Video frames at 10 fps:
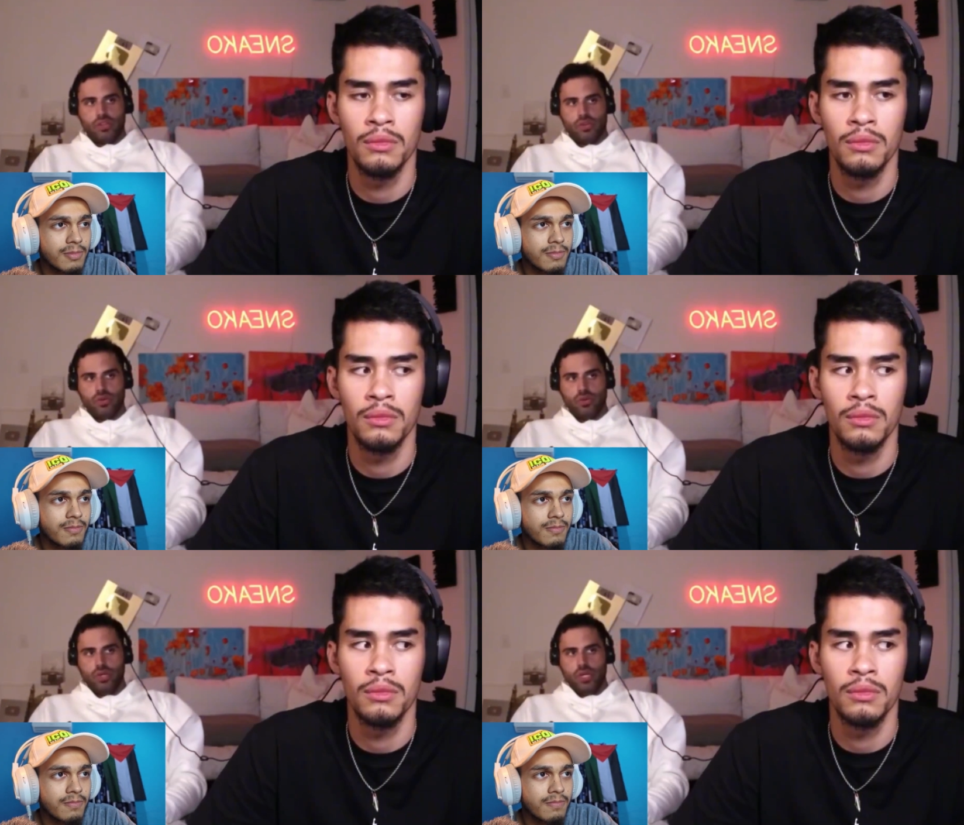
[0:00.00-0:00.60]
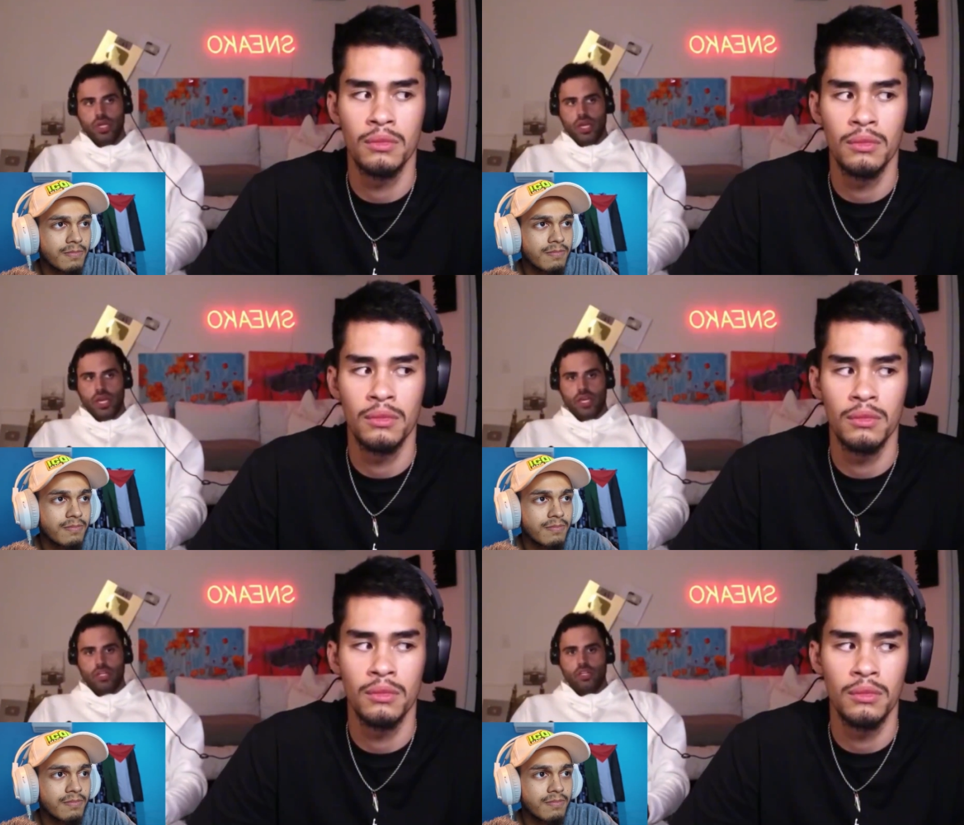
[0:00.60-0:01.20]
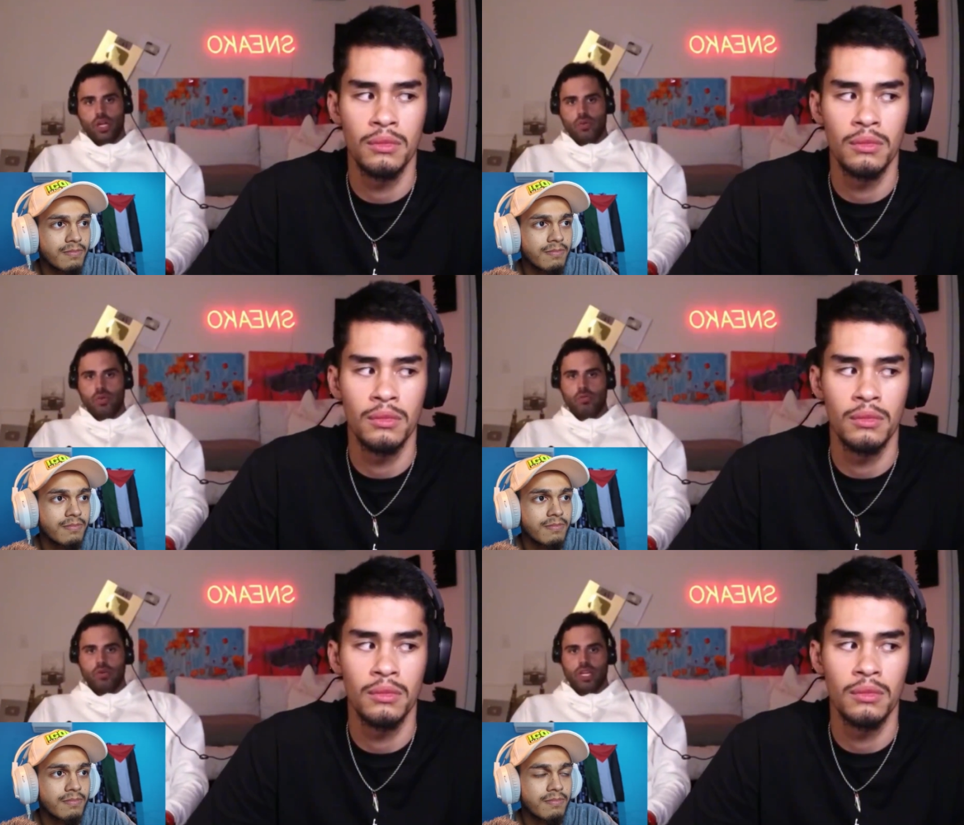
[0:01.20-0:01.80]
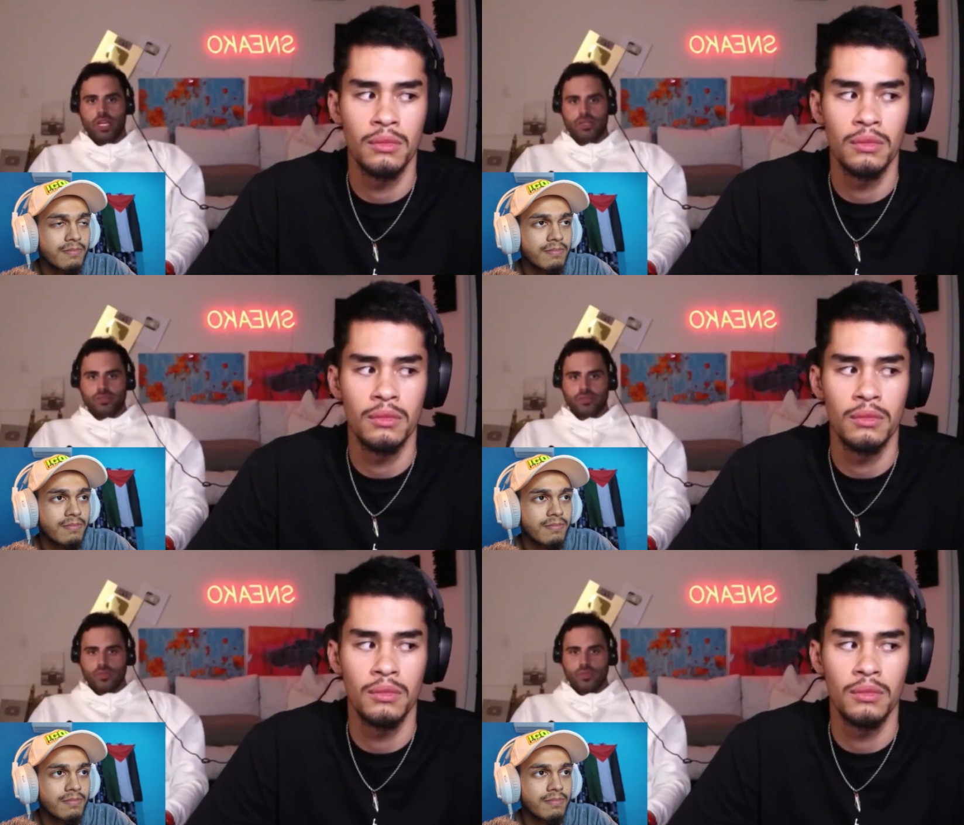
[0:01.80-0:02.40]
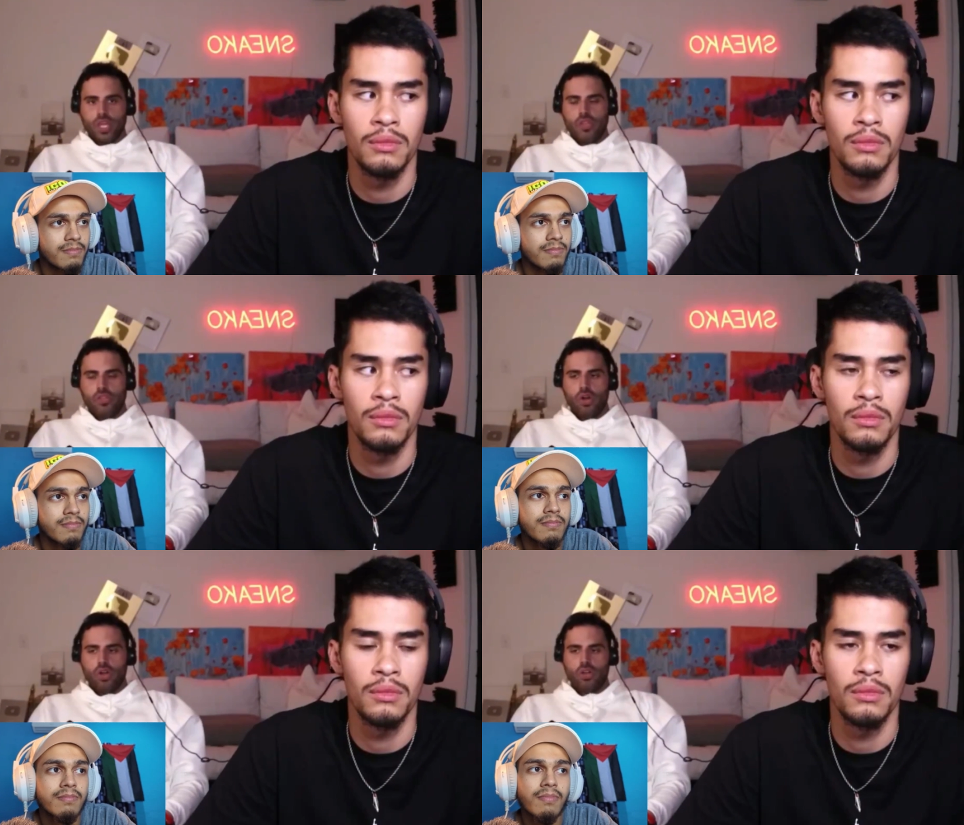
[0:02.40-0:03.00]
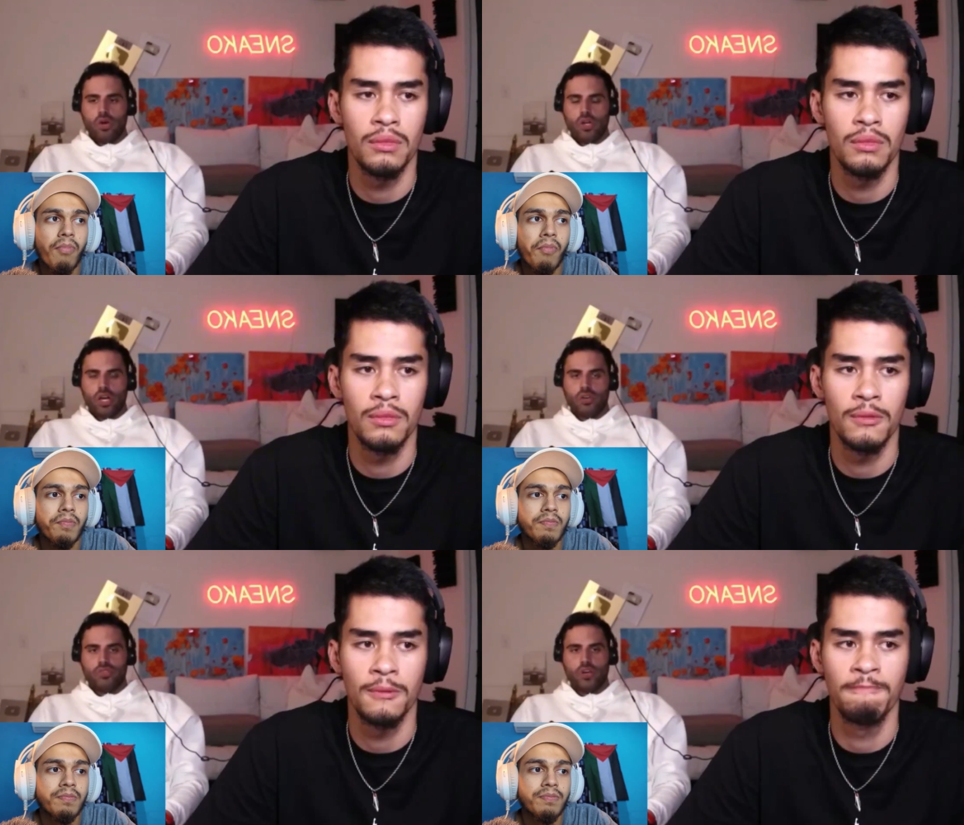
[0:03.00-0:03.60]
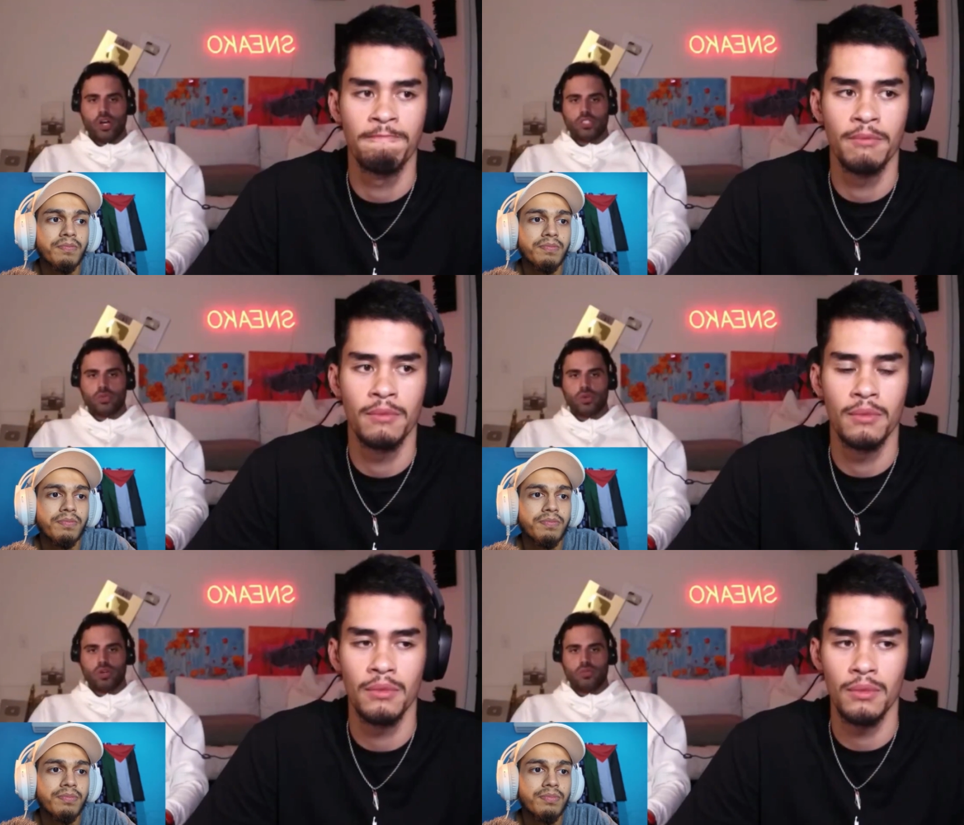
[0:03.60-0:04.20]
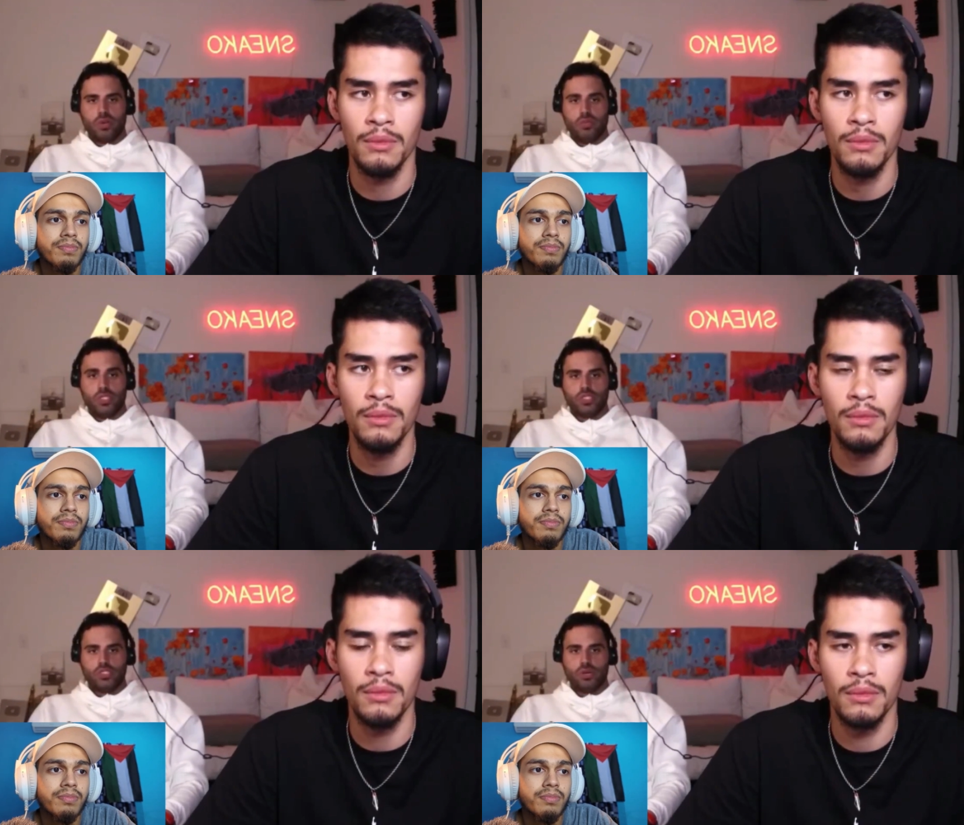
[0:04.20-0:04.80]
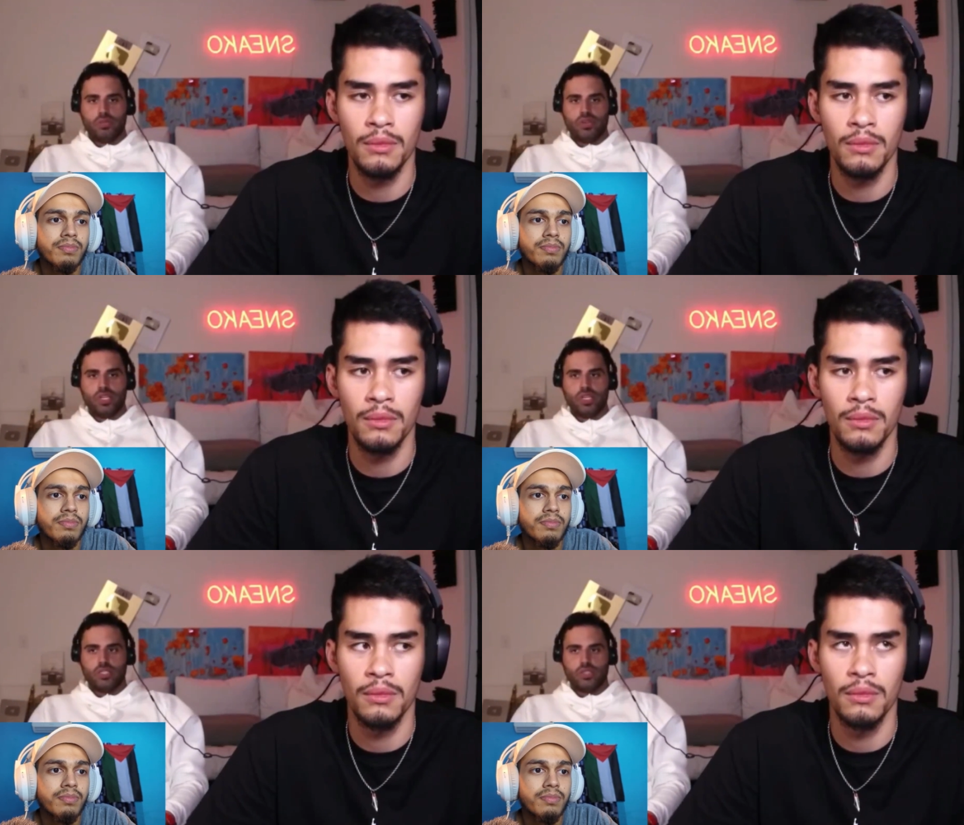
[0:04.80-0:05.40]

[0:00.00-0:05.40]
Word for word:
Speaker 1: too. And you got to remember, like they're all going off of God's word but misinterpreting it.